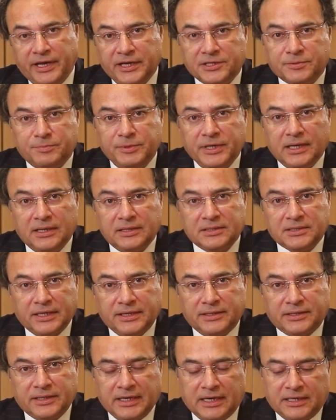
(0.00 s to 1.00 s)
HBL's
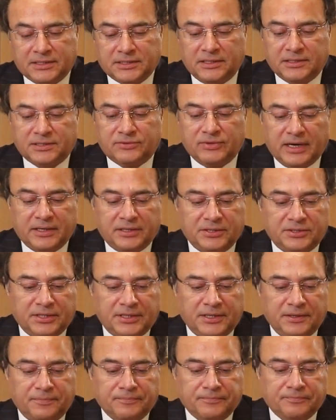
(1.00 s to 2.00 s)
international
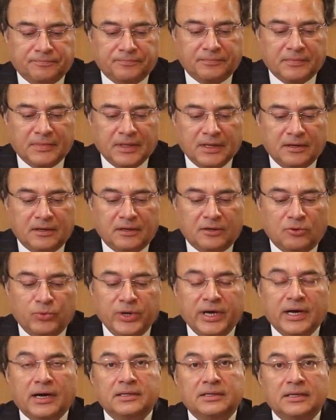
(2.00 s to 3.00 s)
strategy.
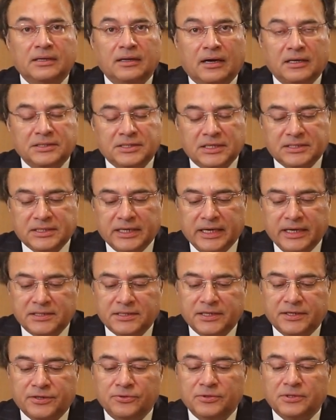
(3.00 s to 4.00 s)
We are the largest
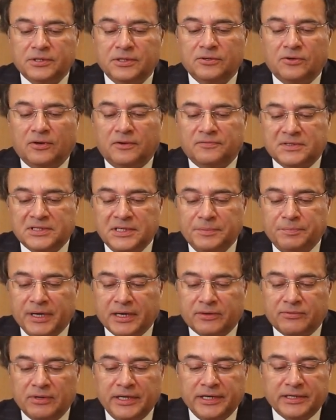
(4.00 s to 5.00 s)
executor of
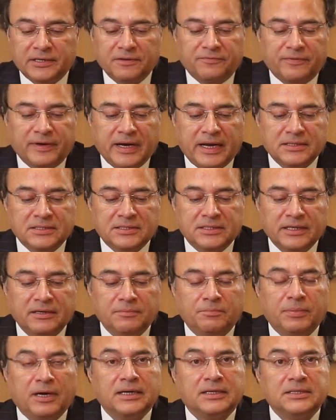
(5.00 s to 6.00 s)
CPEC-related financing
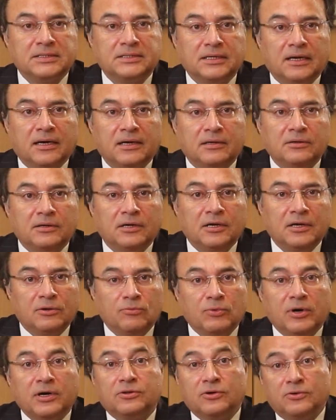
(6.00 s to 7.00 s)
in Pakistan,
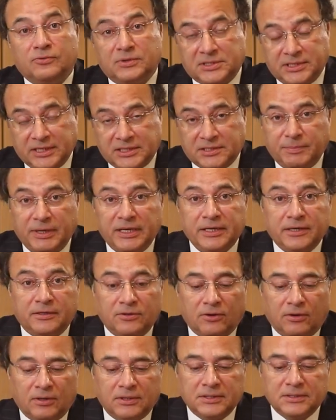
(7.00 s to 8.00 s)
worth over $6
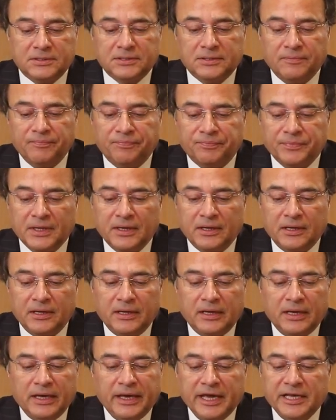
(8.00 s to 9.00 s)
billion.
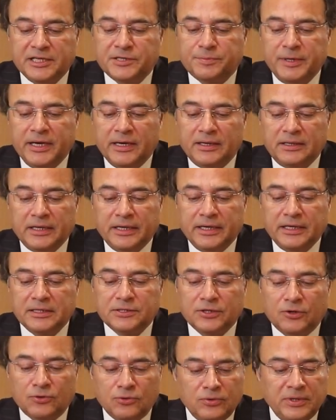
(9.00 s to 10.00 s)
HBL
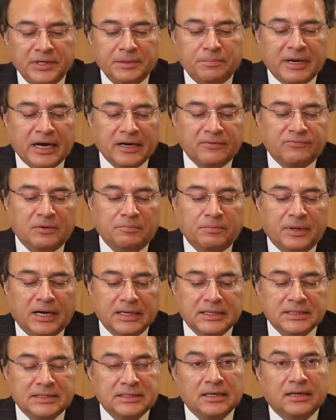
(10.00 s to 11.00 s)
is the only bank from
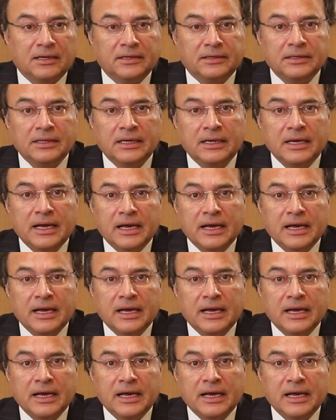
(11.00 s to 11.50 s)
Pakistan